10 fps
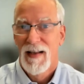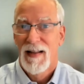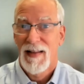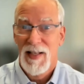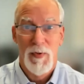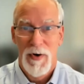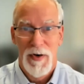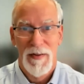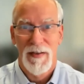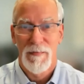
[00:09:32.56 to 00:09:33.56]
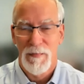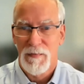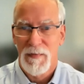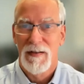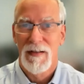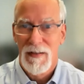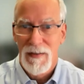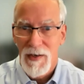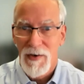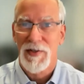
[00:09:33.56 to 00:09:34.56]
that's one of the
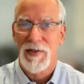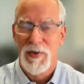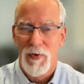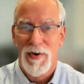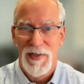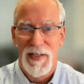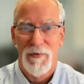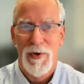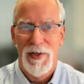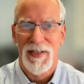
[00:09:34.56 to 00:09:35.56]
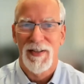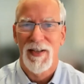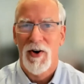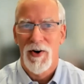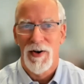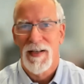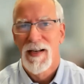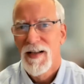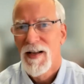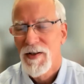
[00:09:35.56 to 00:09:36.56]
clearest stories I've recently heard.
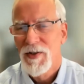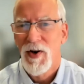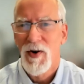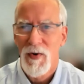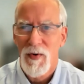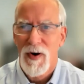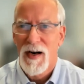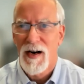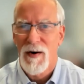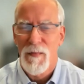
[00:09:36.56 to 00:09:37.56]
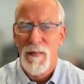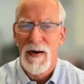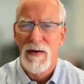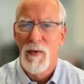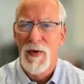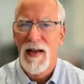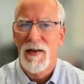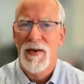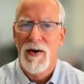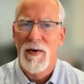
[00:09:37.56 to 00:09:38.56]
So um,
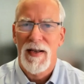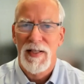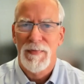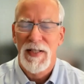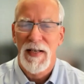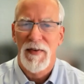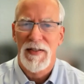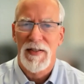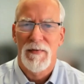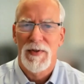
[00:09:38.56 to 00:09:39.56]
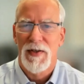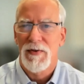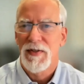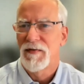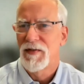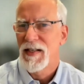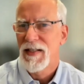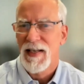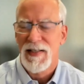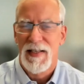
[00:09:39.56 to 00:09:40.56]
without knowing specifics of results of gene
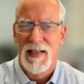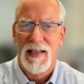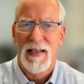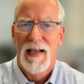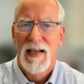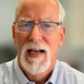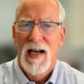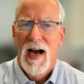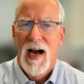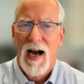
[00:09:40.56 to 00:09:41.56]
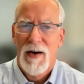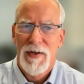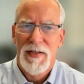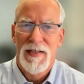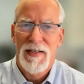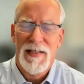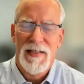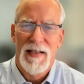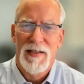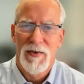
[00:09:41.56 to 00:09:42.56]
testing, I would
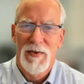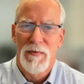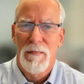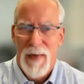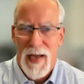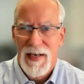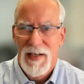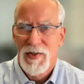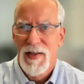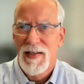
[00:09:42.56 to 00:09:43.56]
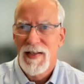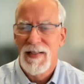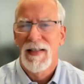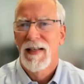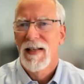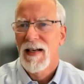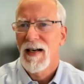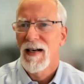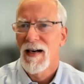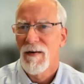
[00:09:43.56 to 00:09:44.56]
suggest that you manage this.
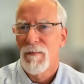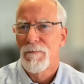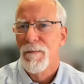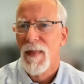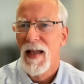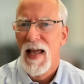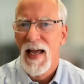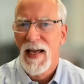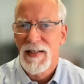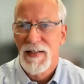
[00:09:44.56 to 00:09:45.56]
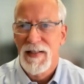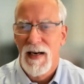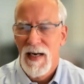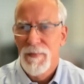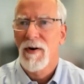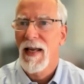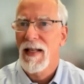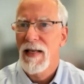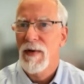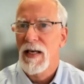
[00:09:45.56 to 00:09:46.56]
Um, as
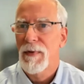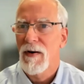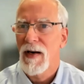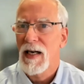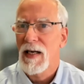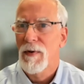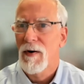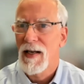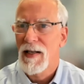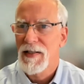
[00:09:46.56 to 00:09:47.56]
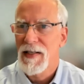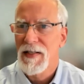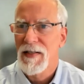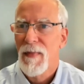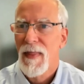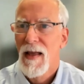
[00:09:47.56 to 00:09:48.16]
hyperkalemic periodic paralysis.